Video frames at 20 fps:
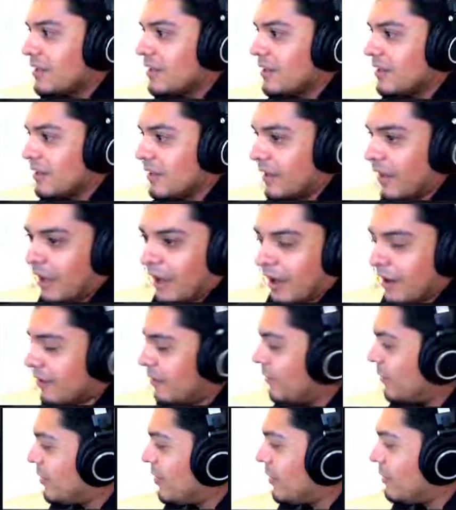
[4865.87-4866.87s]
Yeah, I don't
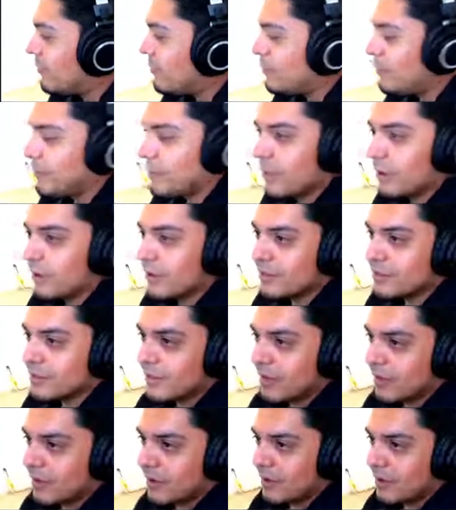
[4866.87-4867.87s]
know. I'm from America,
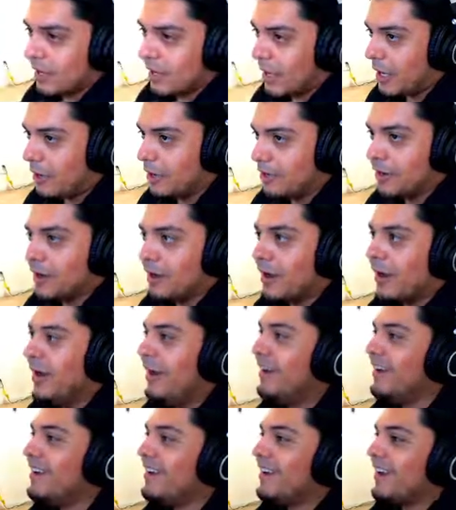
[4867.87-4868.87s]
so I
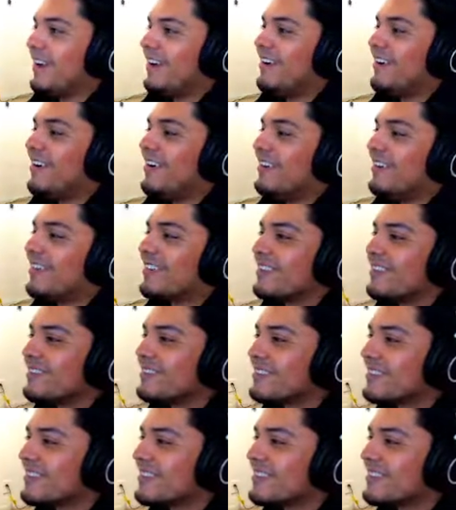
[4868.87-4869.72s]
don't know what those things